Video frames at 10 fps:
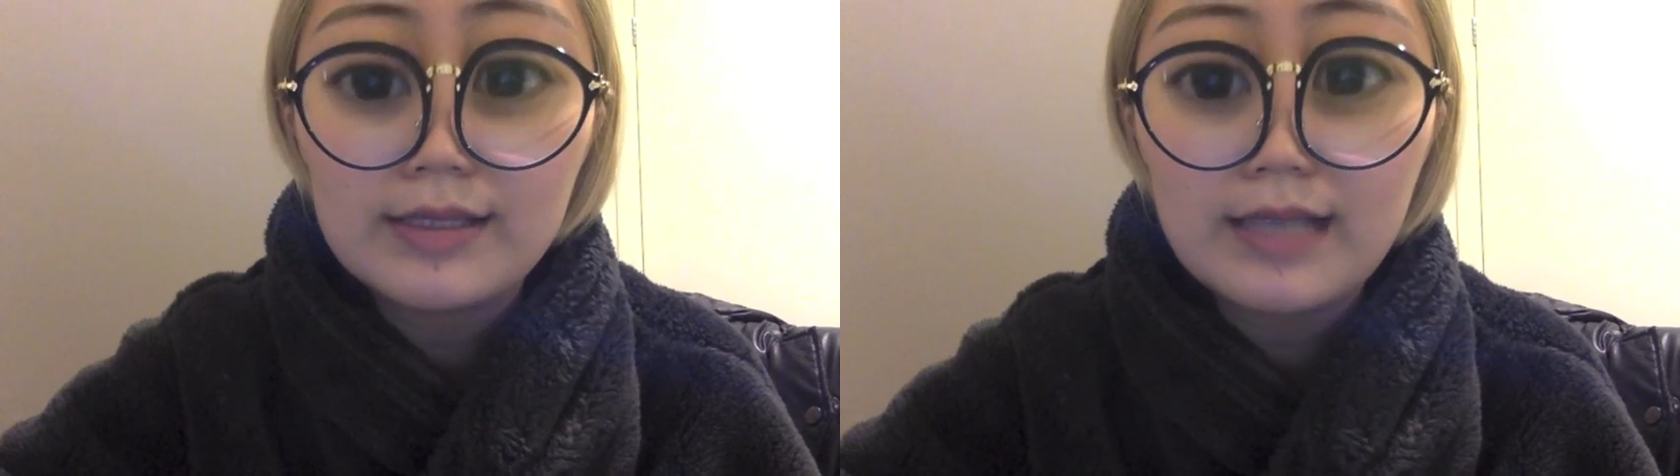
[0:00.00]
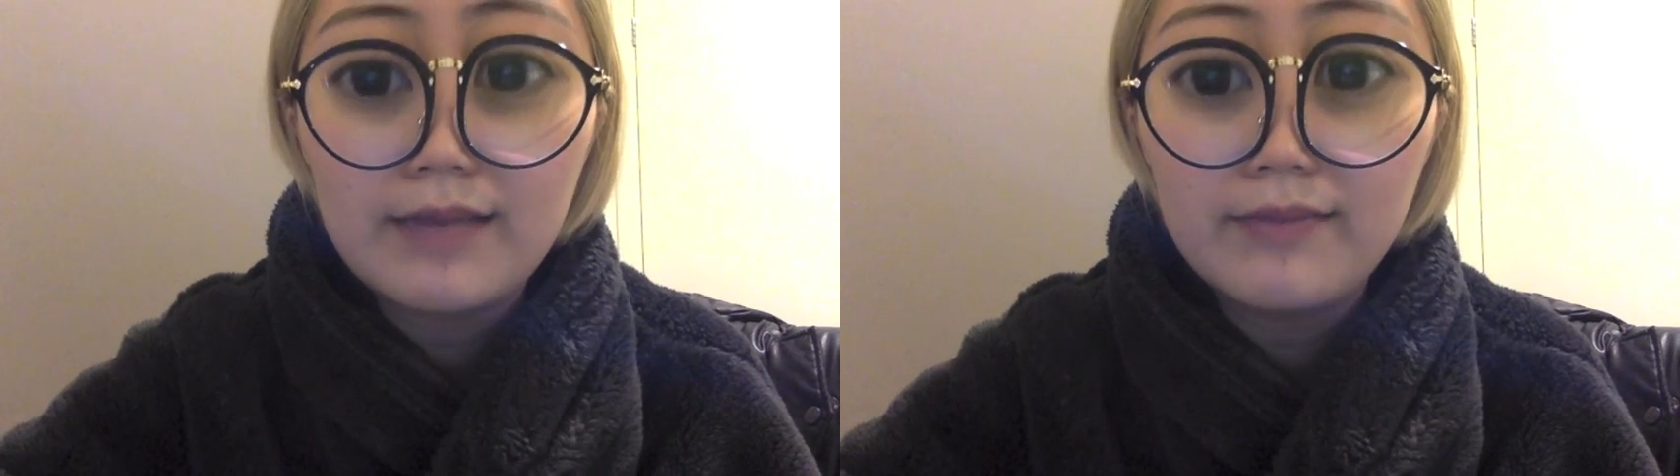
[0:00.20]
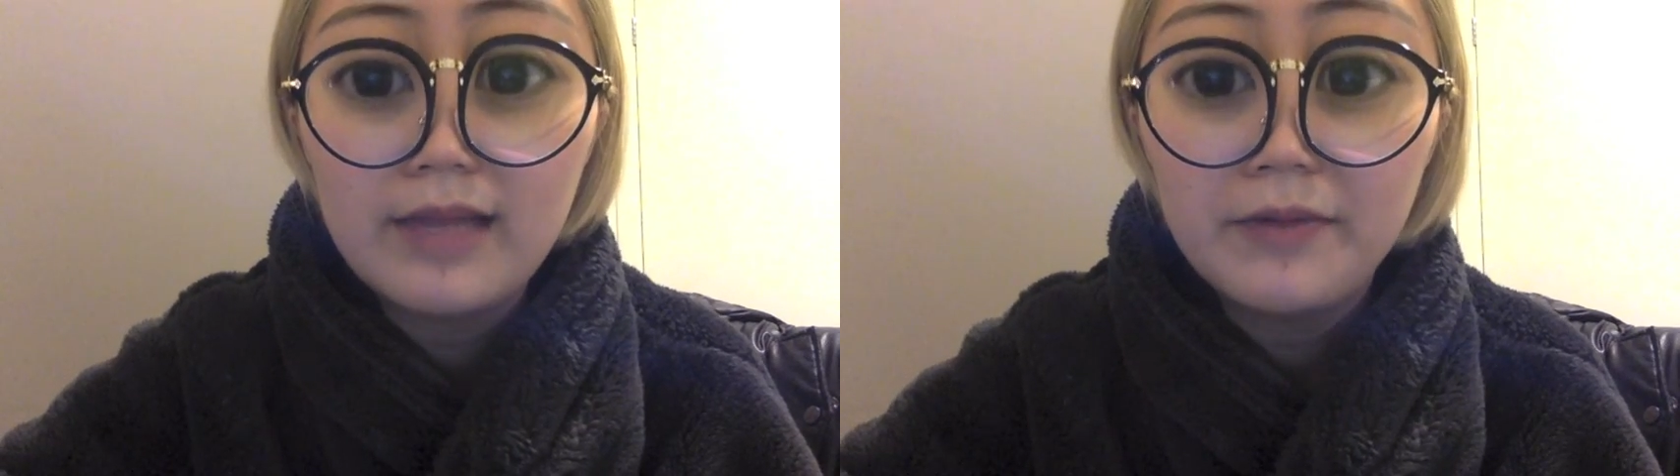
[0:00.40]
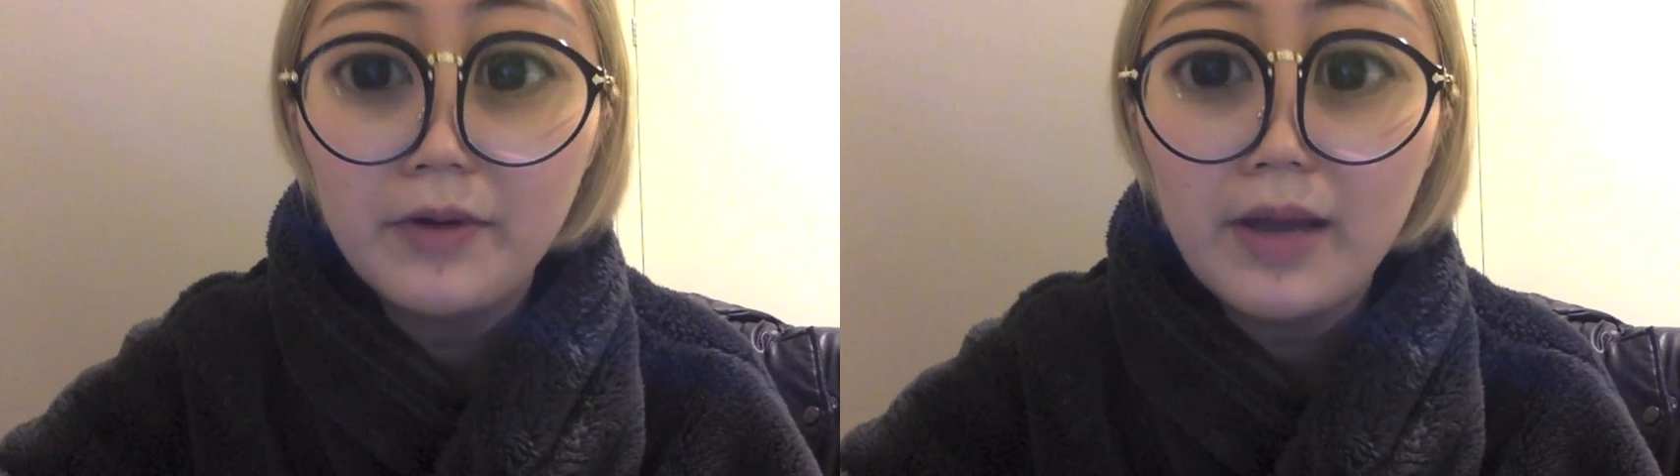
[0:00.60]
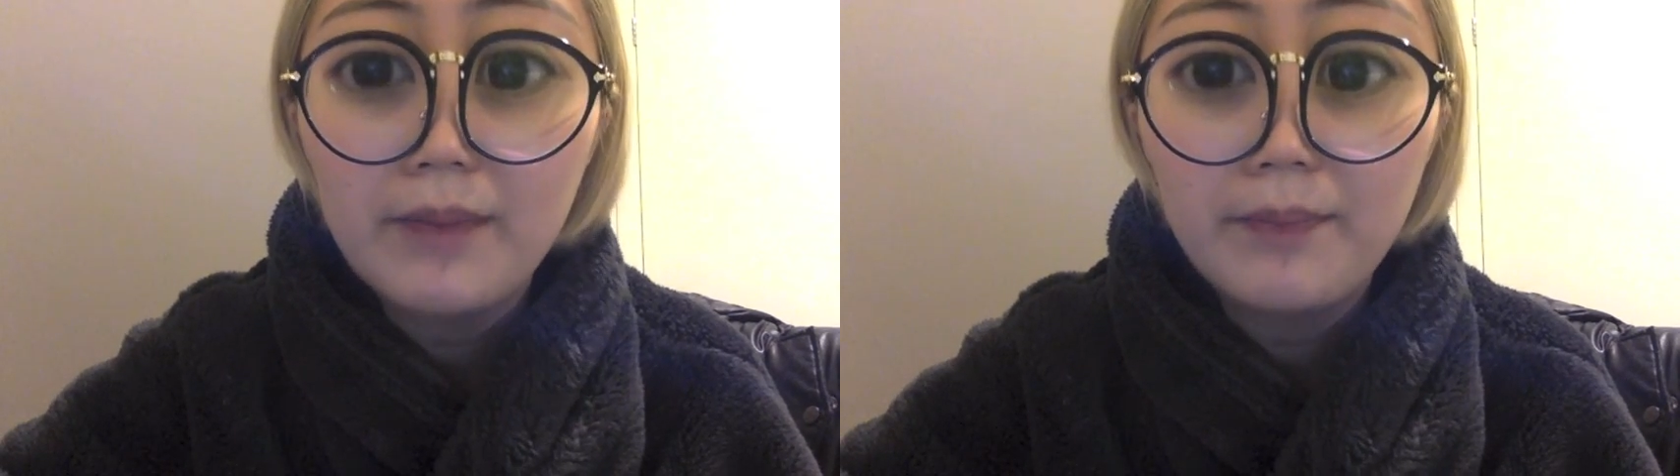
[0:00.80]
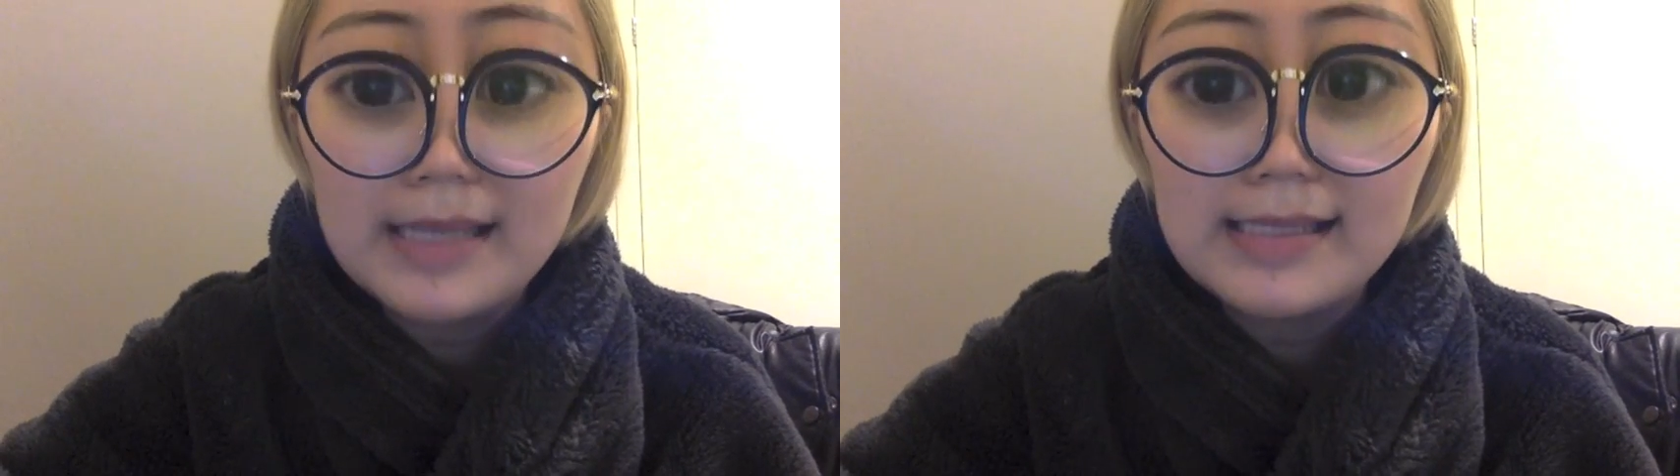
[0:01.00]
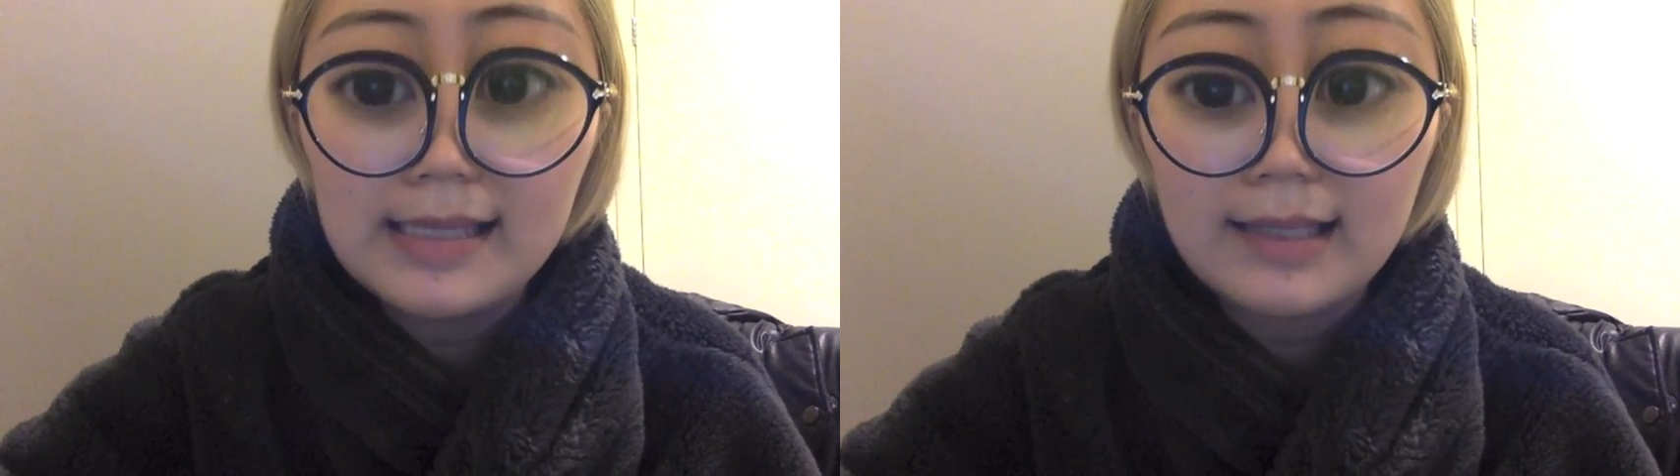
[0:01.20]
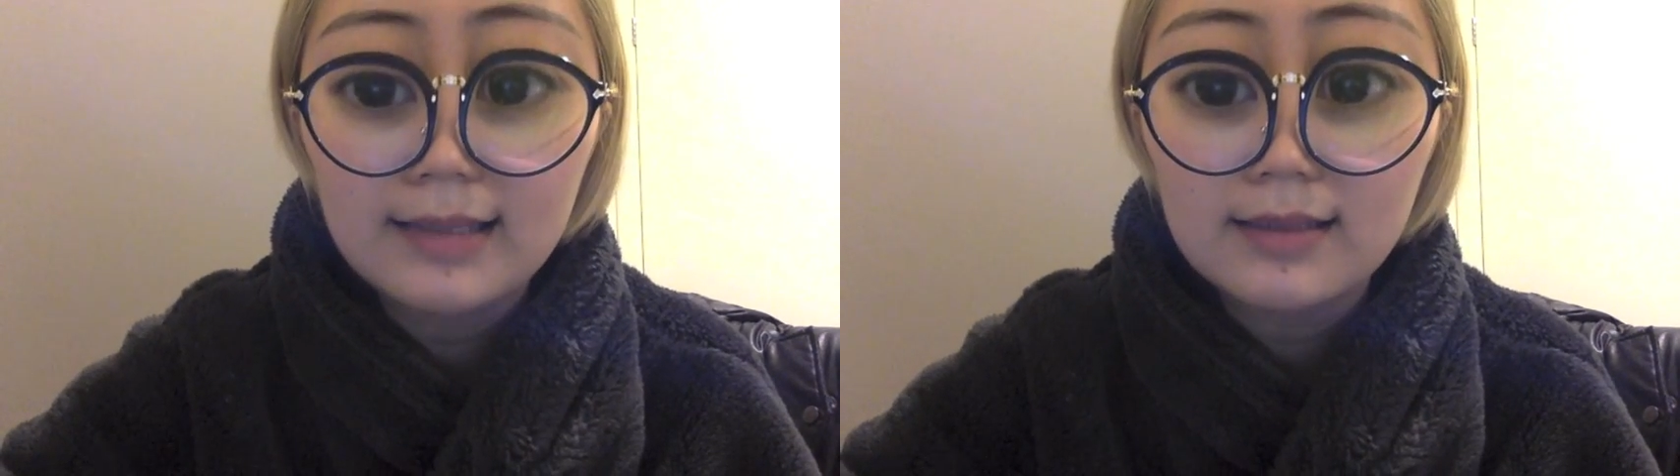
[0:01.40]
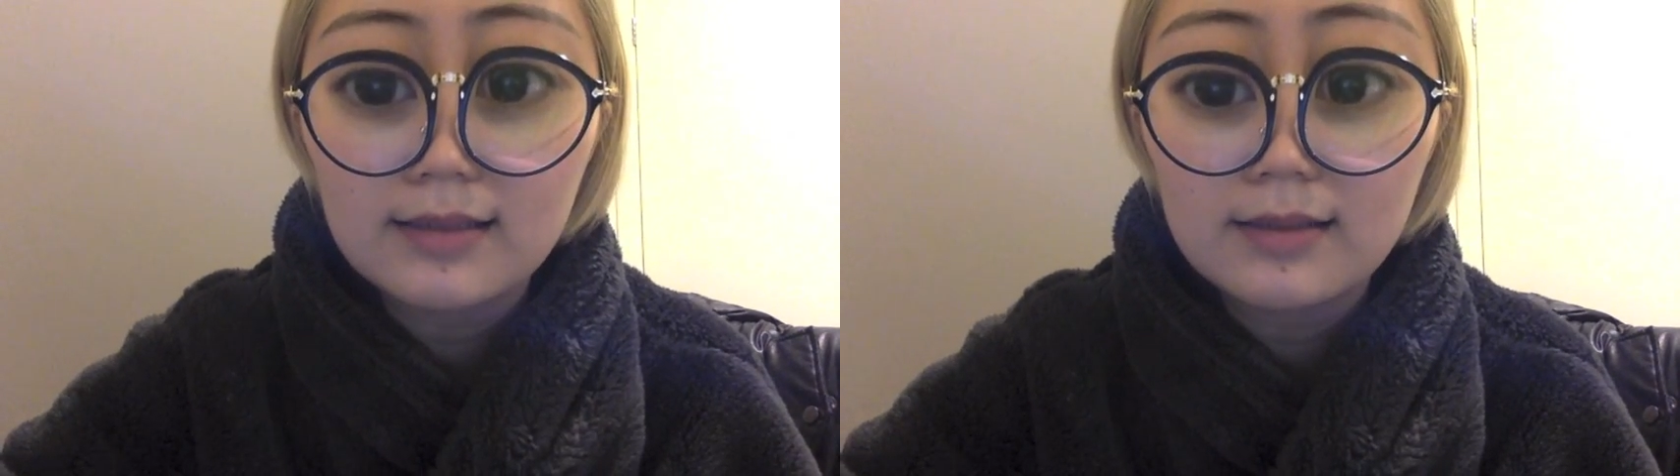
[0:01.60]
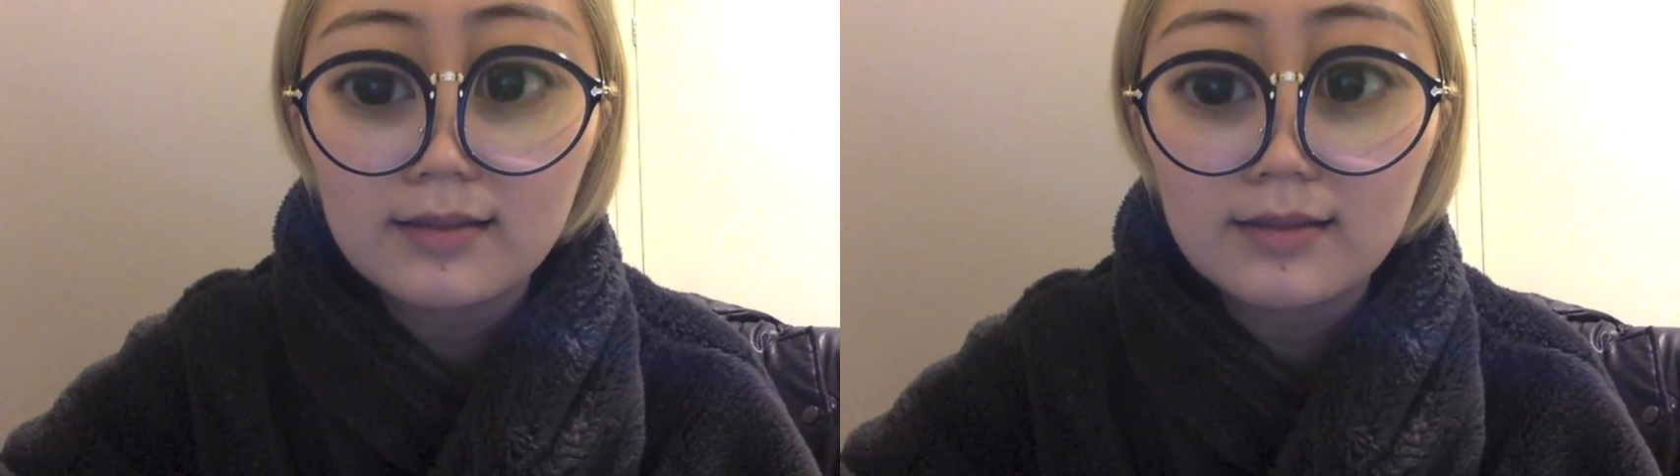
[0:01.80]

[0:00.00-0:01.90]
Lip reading: same level and basics.